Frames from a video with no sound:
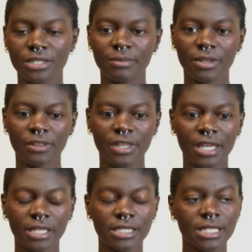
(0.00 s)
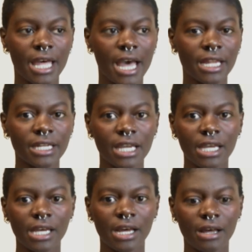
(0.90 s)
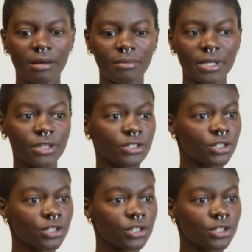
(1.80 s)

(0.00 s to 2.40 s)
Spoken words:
some of the things that the